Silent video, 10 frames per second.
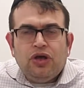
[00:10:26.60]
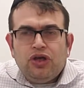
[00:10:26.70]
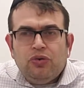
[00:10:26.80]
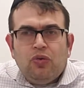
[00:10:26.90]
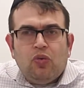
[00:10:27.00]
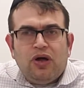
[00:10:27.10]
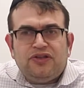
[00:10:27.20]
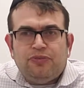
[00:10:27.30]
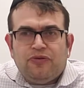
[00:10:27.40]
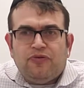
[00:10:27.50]
you will want
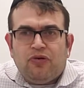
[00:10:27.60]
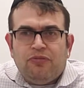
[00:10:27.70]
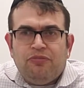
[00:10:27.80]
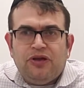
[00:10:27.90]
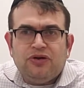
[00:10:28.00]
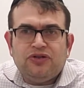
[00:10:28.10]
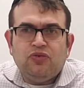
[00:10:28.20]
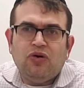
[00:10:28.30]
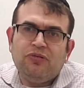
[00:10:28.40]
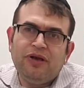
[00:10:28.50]
to perform because you
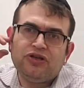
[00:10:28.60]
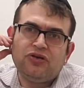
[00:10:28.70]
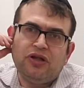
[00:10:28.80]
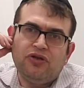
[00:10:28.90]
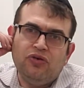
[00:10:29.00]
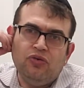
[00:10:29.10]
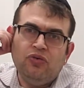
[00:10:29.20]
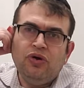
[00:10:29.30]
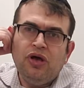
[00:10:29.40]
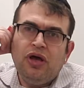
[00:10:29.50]
want to make sure that you